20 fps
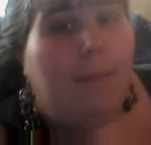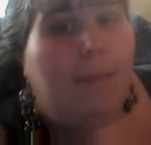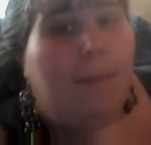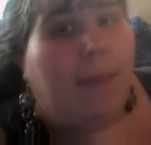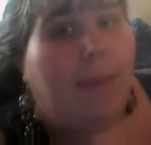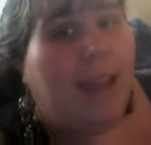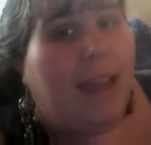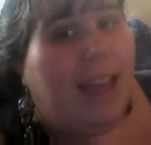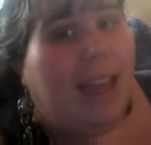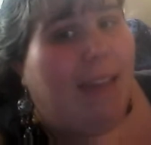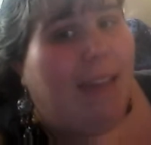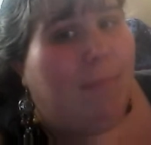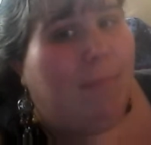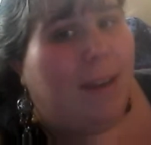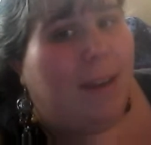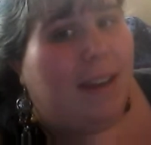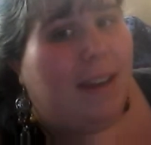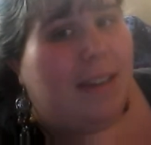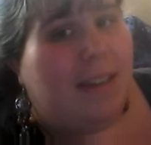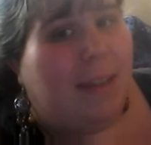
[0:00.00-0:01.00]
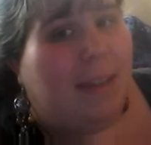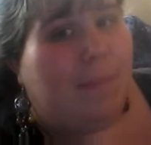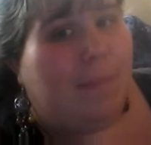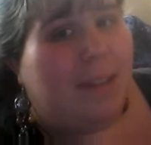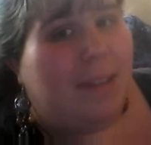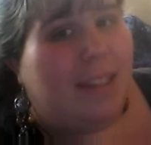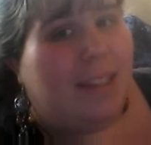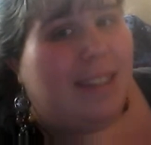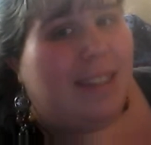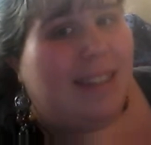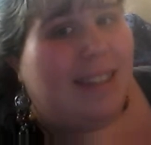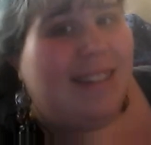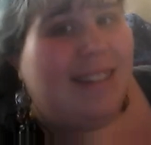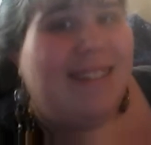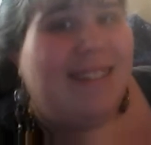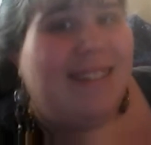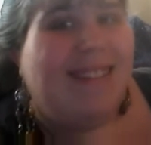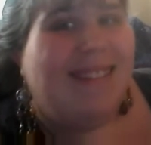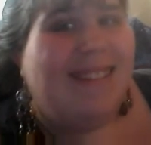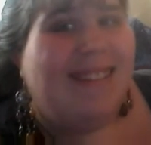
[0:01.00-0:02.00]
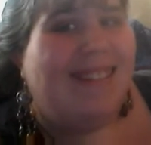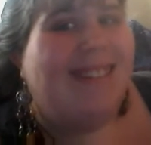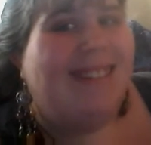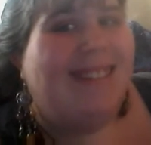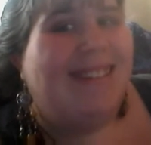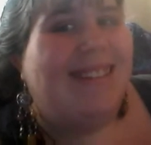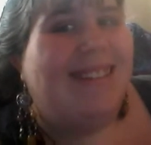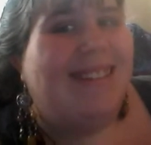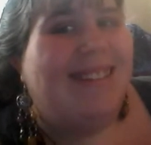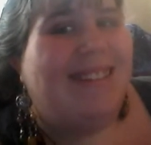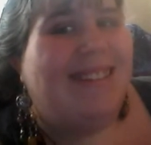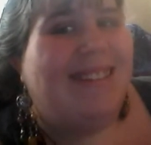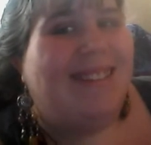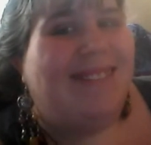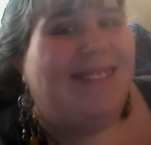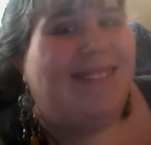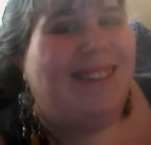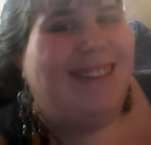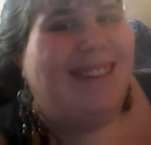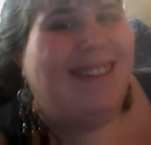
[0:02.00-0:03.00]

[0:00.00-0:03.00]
I have been attempting to